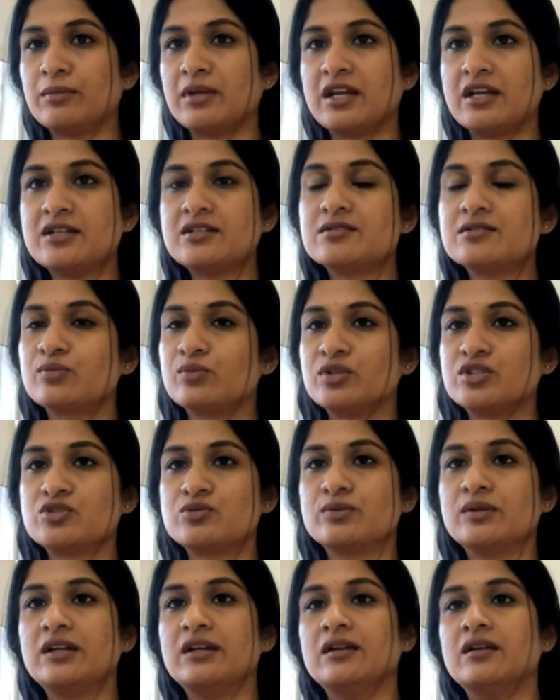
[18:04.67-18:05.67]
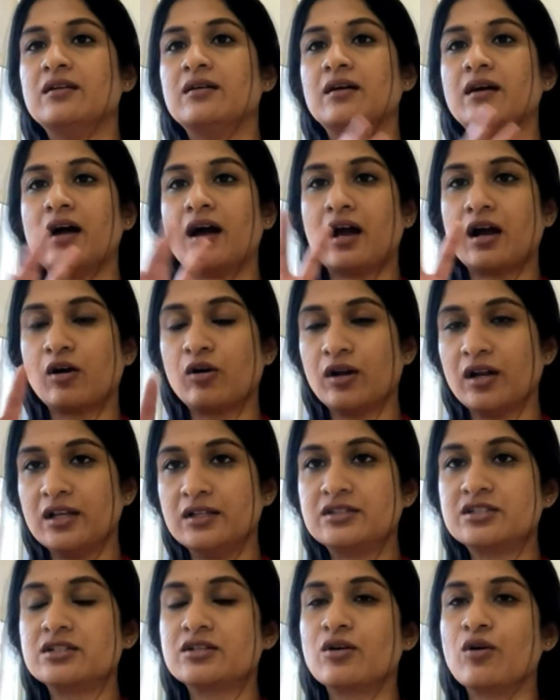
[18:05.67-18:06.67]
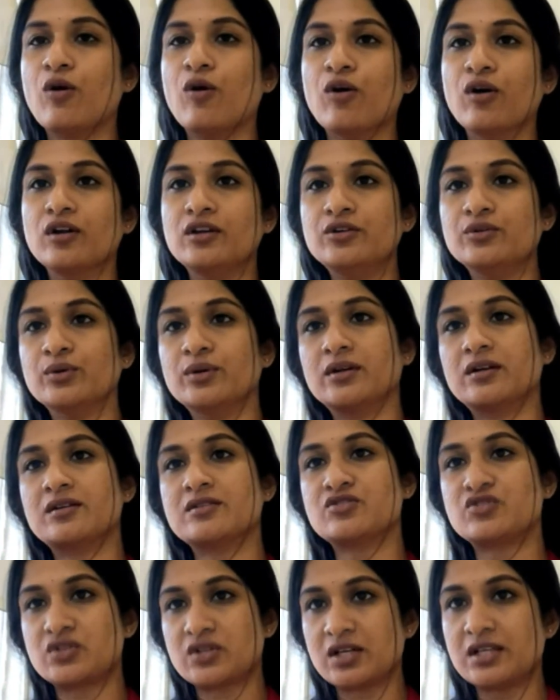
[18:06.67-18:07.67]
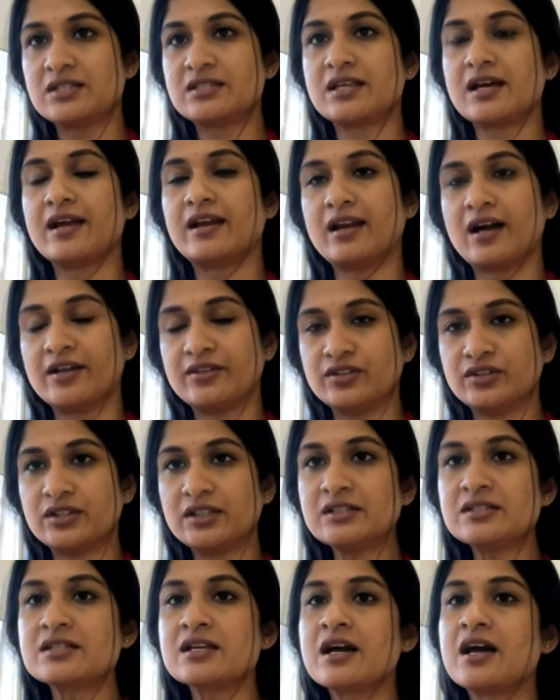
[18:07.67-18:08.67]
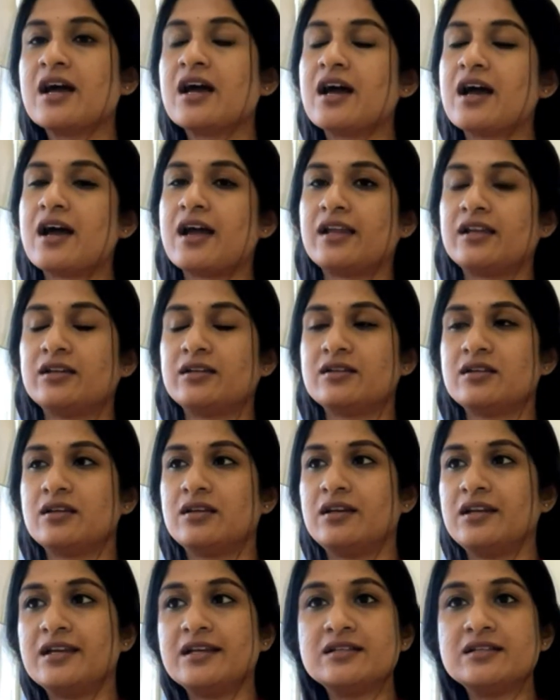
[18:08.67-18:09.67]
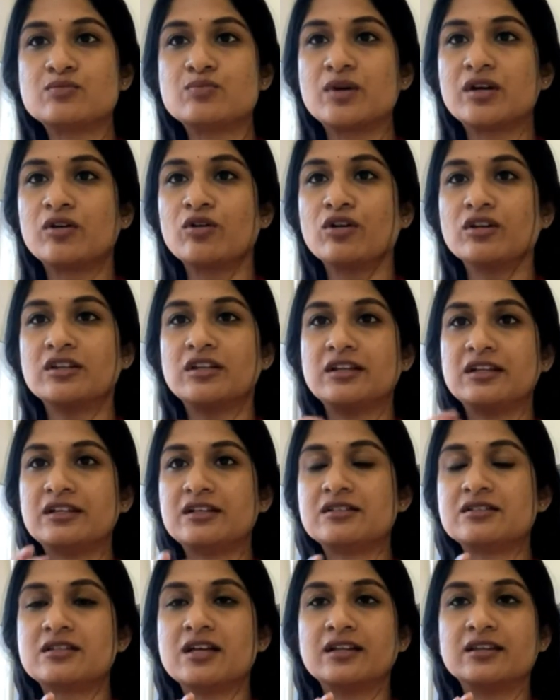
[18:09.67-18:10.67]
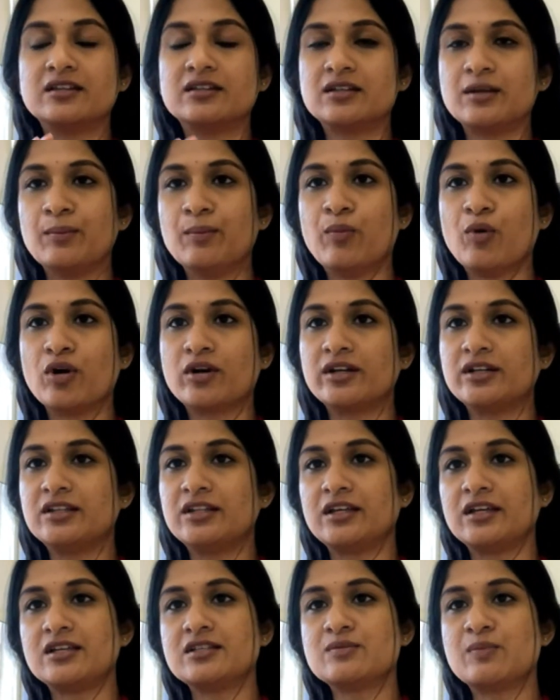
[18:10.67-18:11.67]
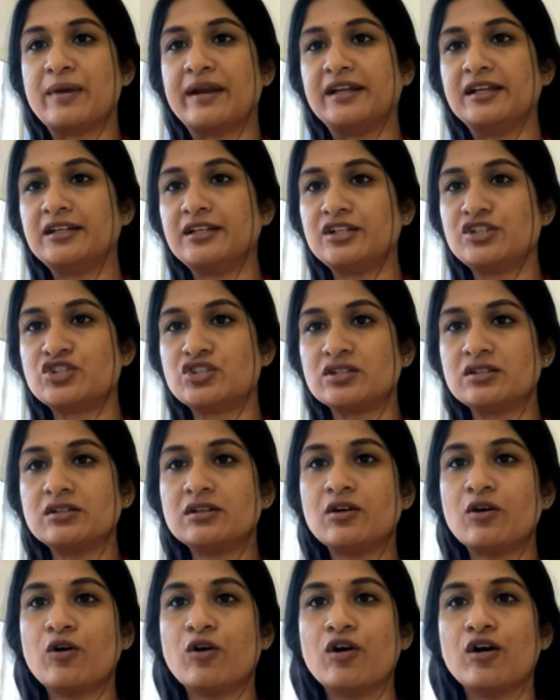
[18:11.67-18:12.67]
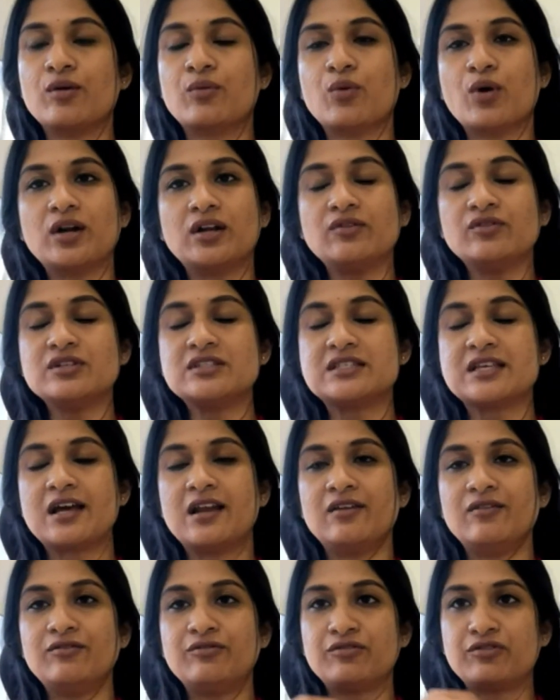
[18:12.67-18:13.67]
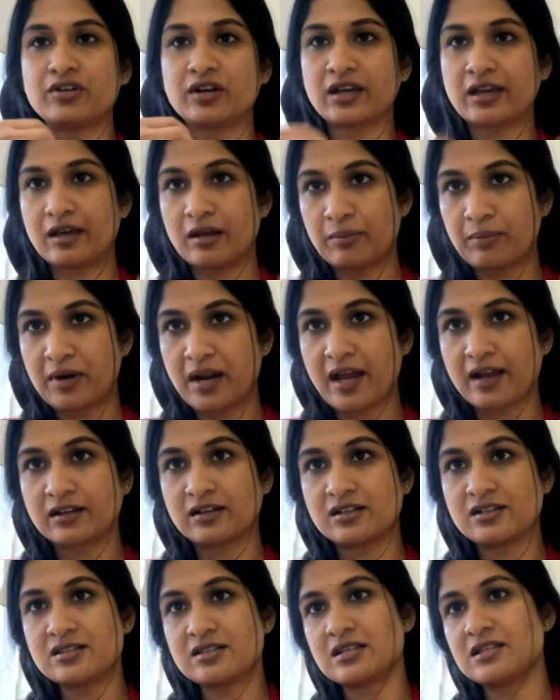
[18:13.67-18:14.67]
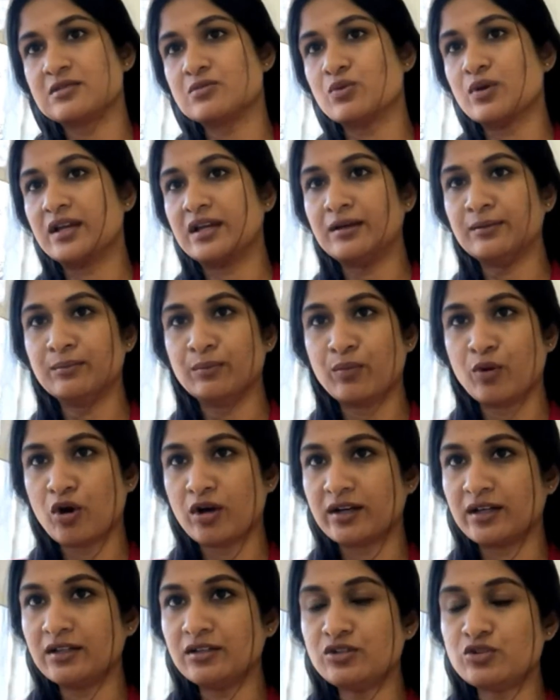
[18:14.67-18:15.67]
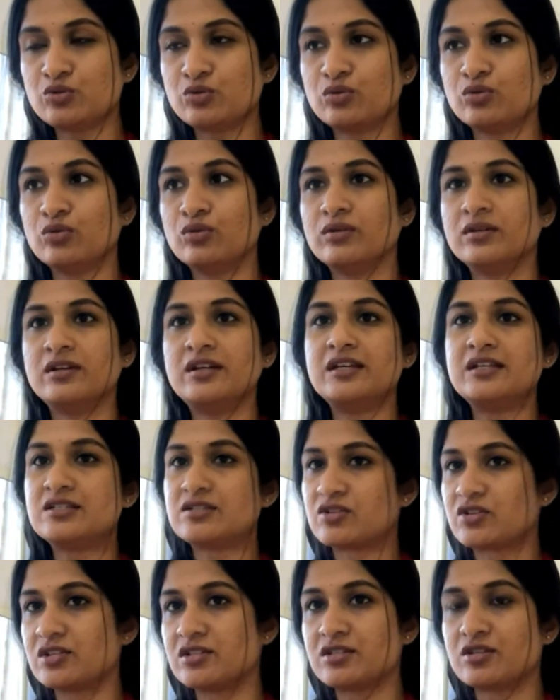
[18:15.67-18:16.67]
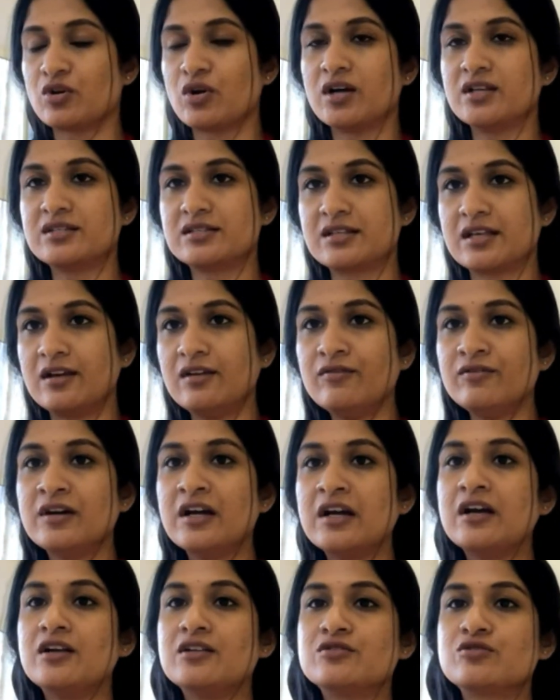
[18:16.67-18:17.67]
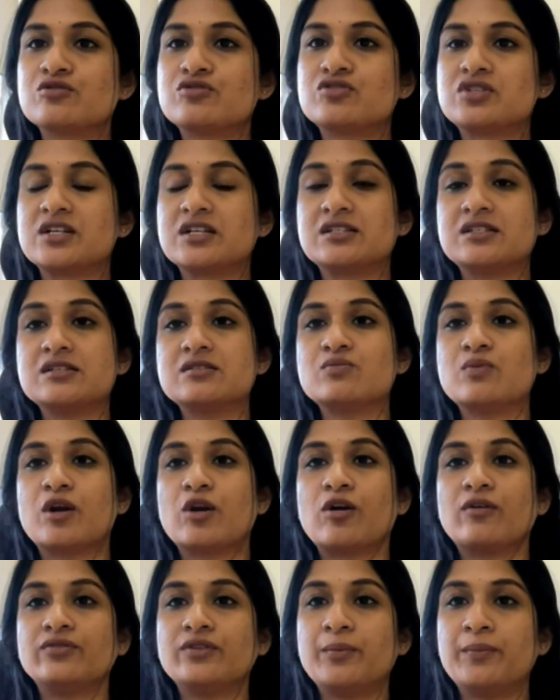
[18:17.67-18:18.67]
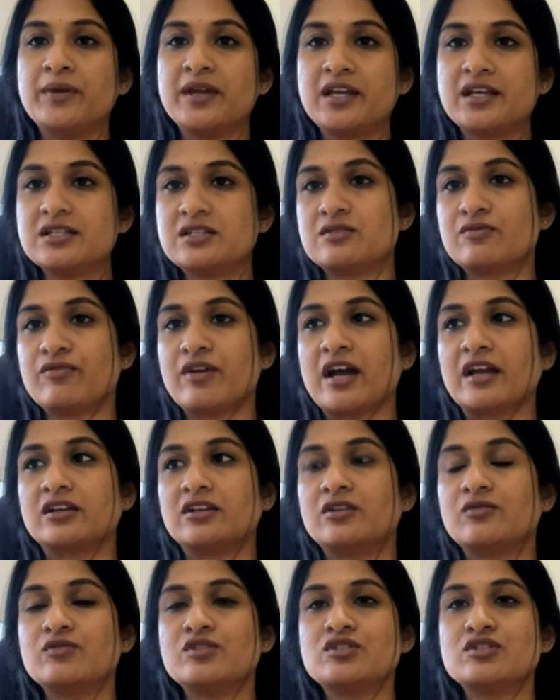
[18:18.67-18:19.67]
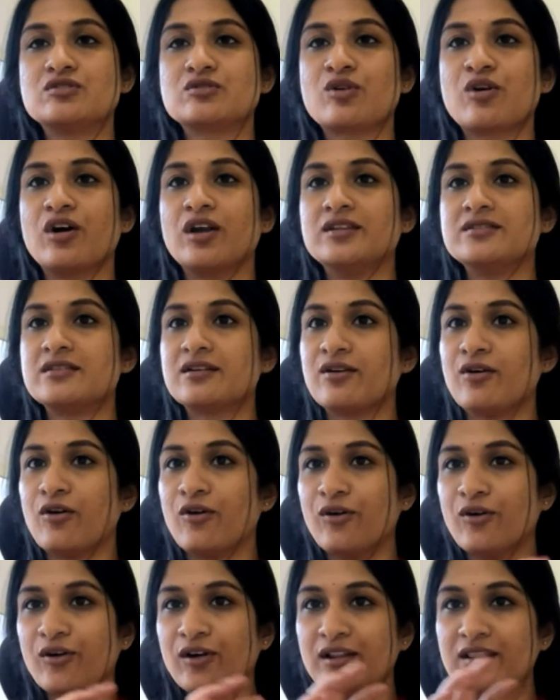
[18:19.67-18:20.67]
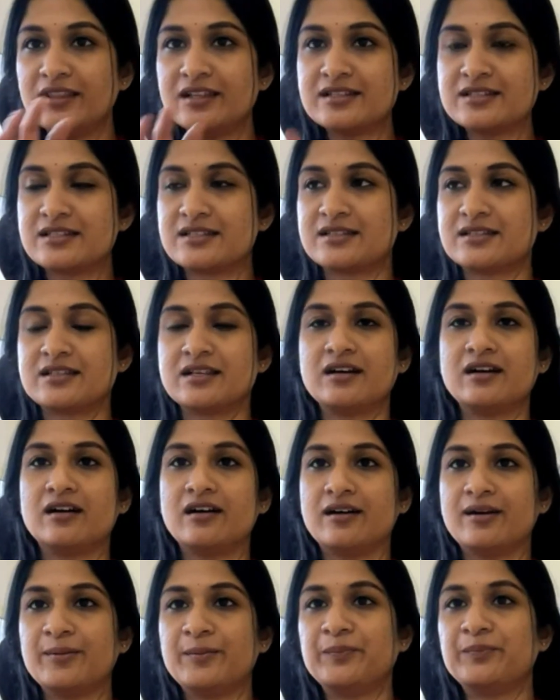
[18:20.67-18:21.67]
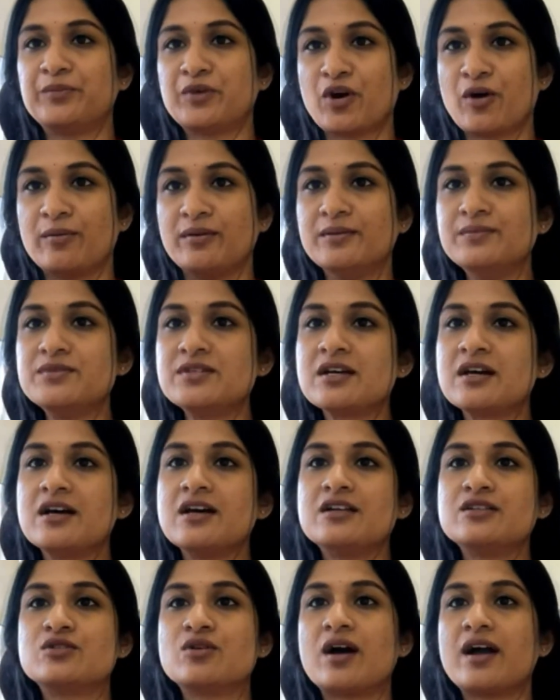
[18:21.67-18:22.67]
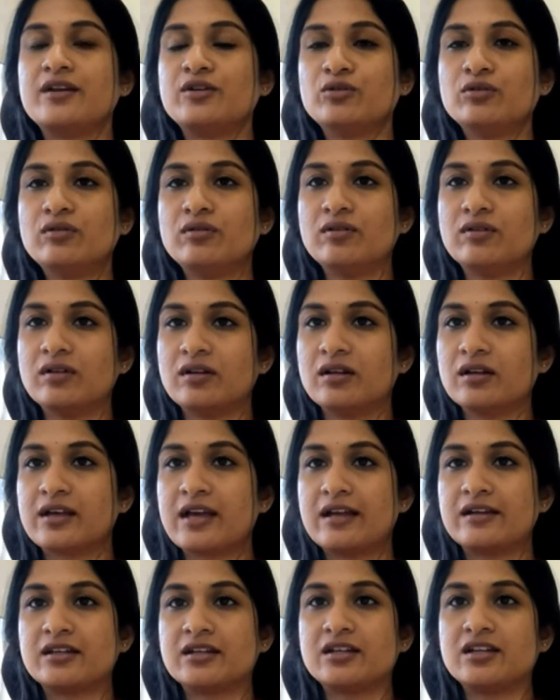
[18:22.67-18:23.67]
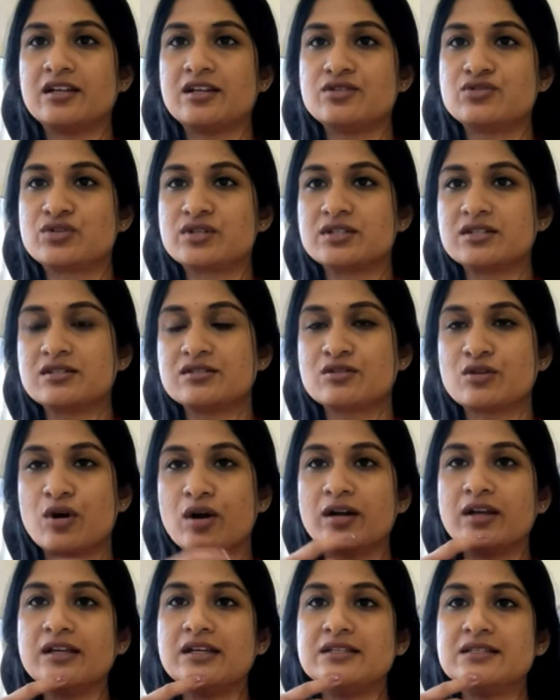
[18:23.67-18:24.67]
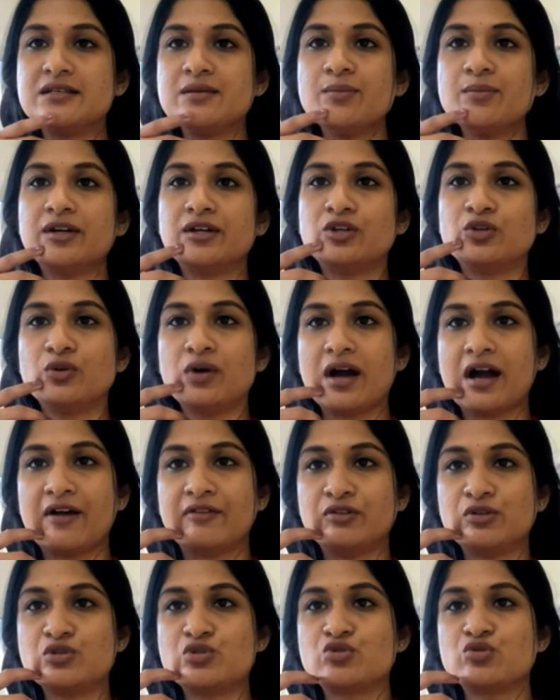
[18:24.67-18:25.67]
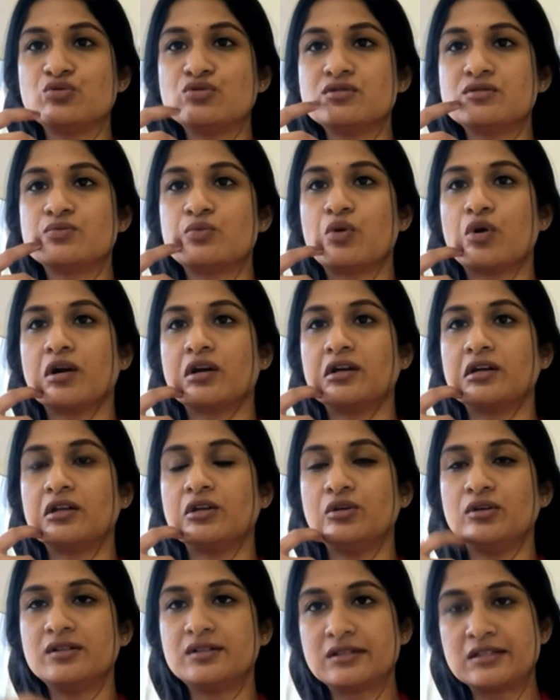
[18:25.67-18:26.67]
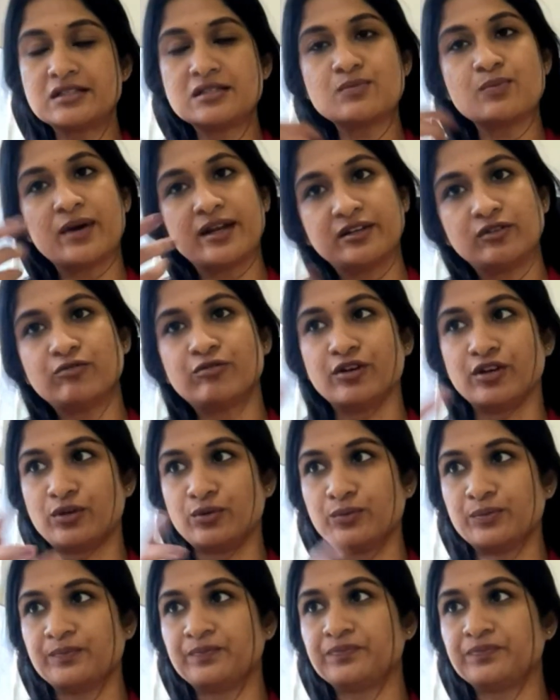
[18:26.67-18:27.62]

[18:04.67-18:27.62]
minutes, which will alter all your stress and other things. And least but not the least, that the important thing is meditation or whatever self care practice is very important to de-stress yourself. So stress is one of the biggest factor which is causing all these problems. So I know getting de-stress is not easy, but you have to choose what it is better for you.